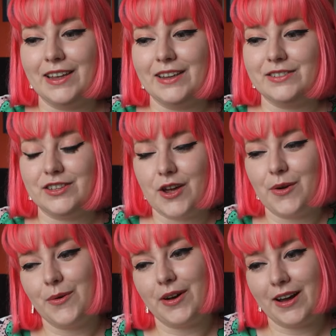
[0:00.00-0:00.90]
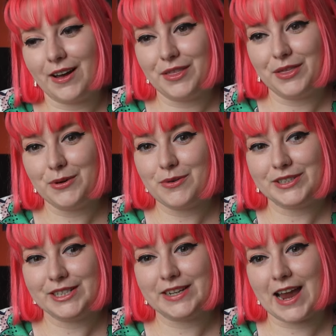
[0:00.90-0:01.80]
So I thought
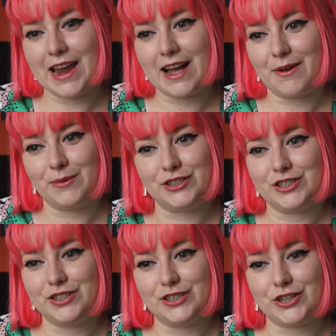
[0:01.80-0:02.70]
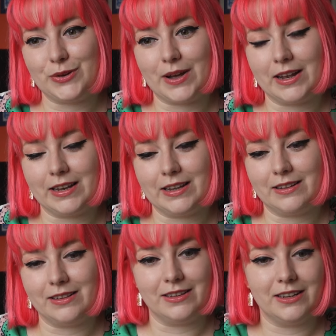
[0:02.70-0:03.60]
today I would just do a
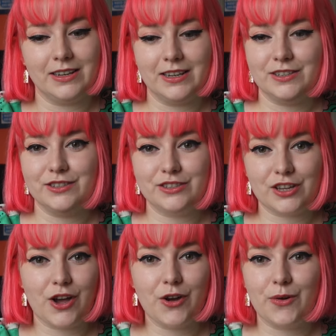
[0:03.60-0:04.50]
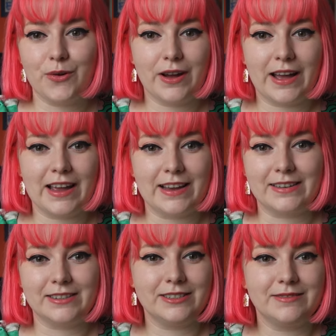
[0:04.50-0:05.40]
little sew
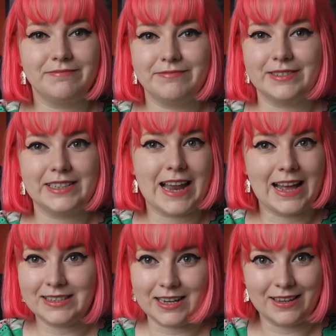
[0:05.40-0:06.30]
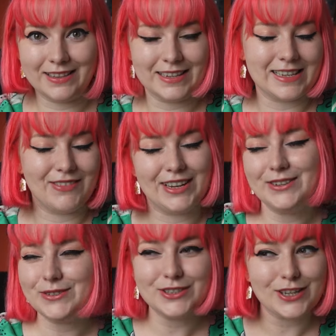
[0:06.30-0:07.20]
and natter. Let's have a
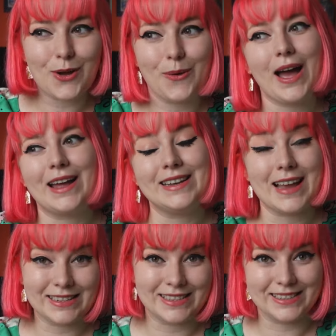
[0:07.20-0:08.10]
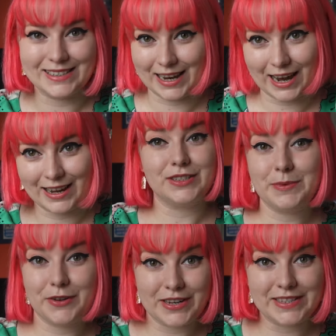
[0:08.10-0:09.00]
little sew and natter today. And to
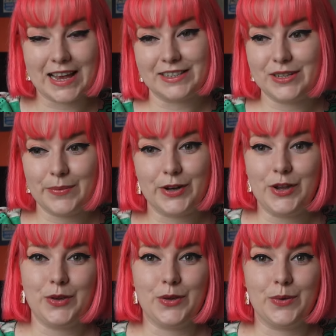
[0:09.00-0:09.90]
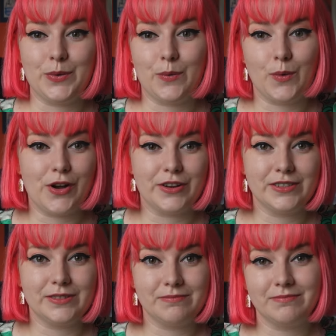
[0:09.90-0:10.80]
be honest, as someone who
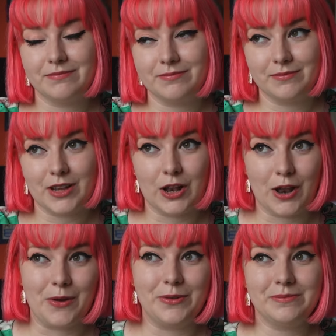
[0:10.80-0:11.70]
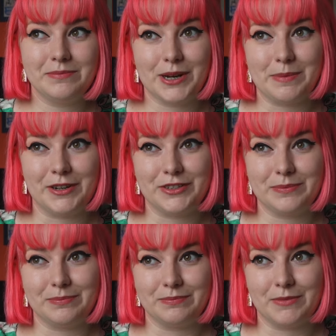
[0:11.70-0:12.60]
works alone pretty much
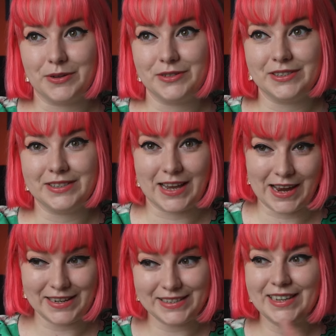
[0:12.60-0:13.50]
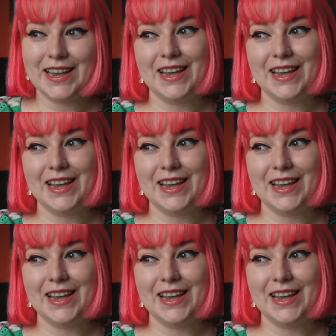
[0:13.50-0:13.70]
most days,